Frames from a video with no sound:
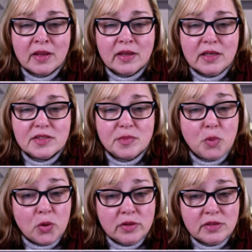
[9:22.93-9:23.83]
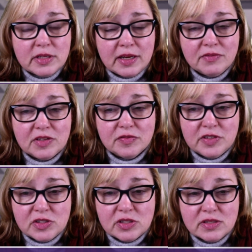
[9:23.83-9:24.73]
It's important to have
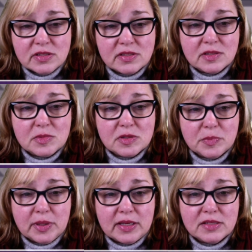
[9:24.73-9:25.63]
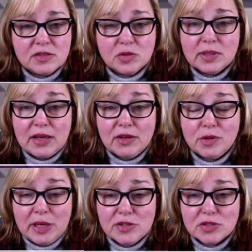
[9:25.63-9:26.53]
efficient systems in place to allow your
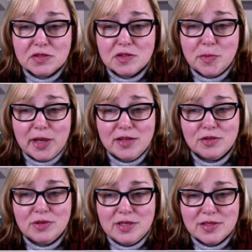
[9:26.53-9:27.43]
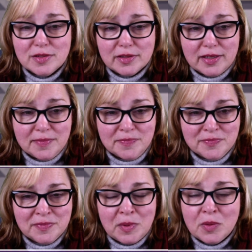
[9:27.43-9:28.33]
patients to pay you easily.
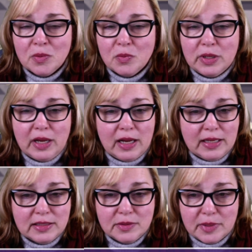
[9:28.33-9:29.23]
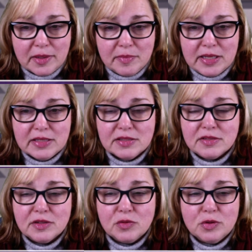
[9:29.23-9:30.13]
We highly recommend
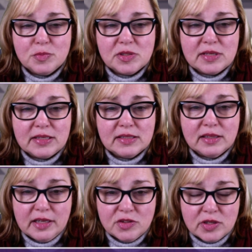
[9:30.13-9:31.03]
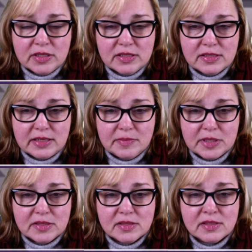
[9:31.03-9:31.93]
that groups send electronic
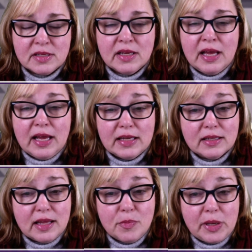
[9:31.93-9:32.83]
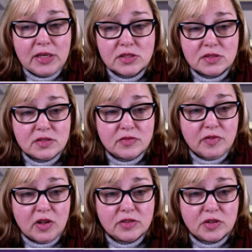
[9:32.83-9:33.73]
statements and allow patients to
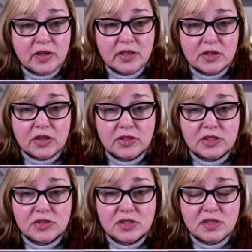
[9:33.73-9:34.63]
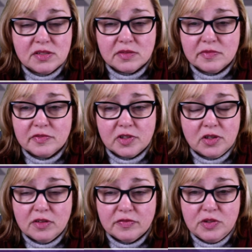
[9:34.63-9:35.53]
vault a credit card in your system for
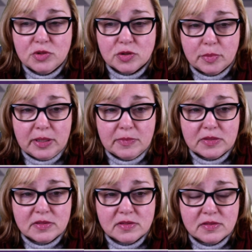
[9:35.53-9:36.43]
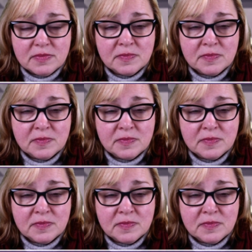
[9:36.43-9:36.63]
all future payments.